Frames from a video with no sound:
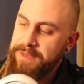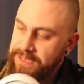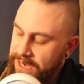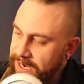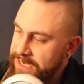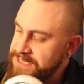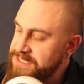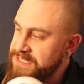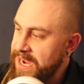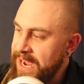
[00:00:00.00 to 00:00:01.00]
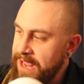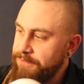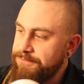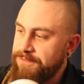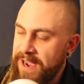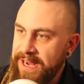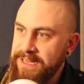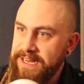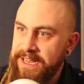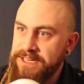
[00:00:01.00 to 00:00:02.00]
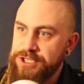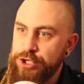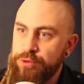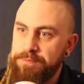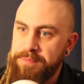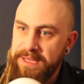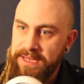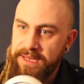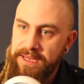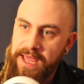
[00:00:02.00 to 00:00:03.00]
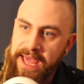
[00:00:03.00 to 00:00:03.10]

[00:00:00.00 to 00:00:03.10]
Because I find it to be